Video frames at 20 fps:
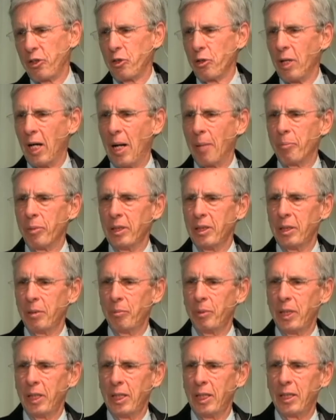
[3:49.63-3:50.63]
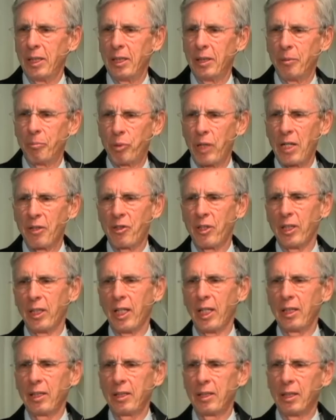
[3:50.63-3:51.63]
you happen to be the
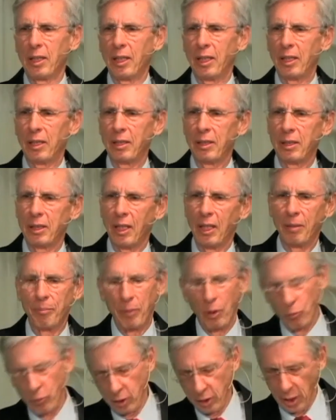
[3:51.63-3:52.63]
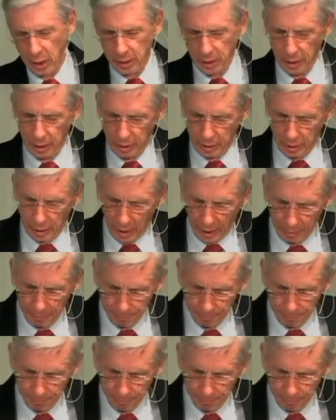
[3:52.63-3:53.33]
president, but we'll not get into that.